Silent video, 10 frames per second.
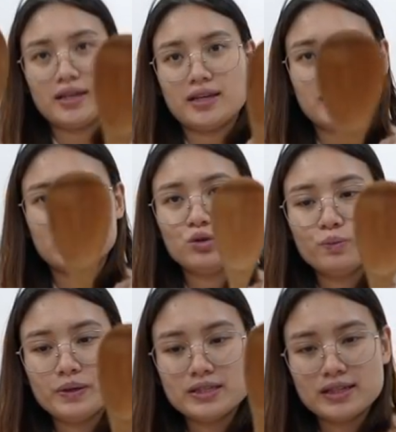Ayan,
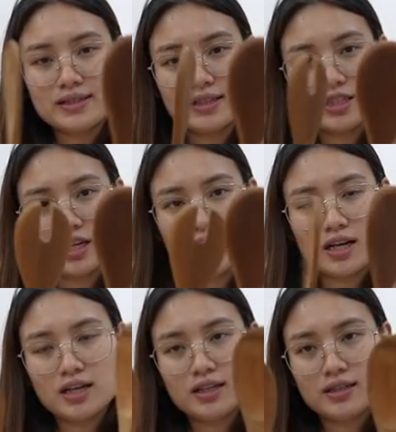2 pieces na
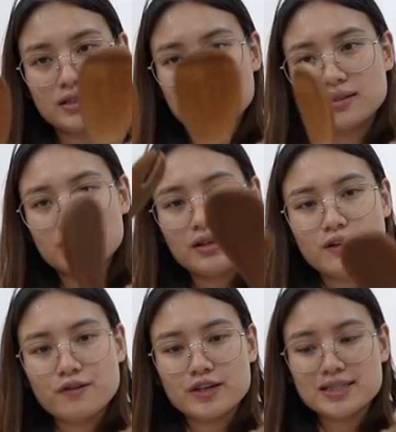siya
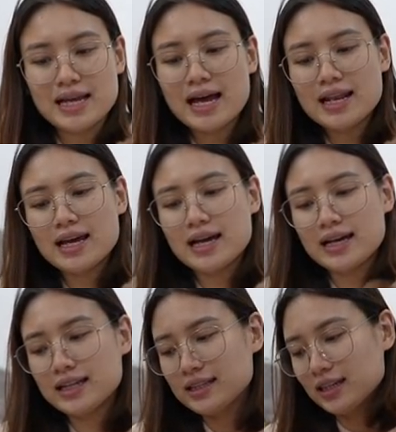for
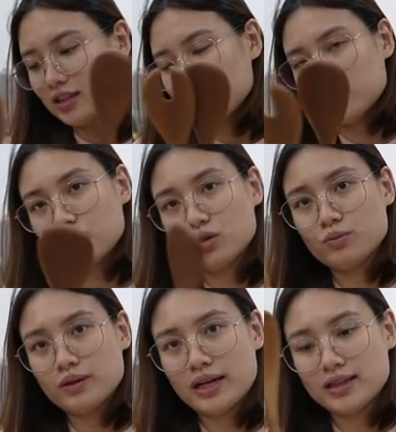salad, ganun. So,
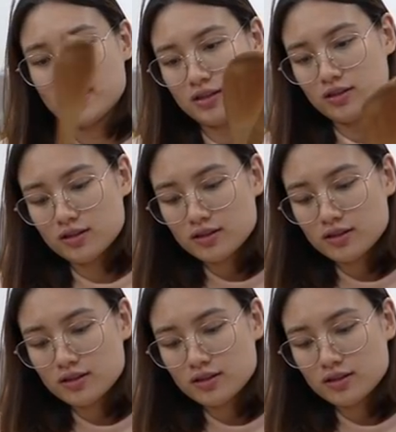maganda to.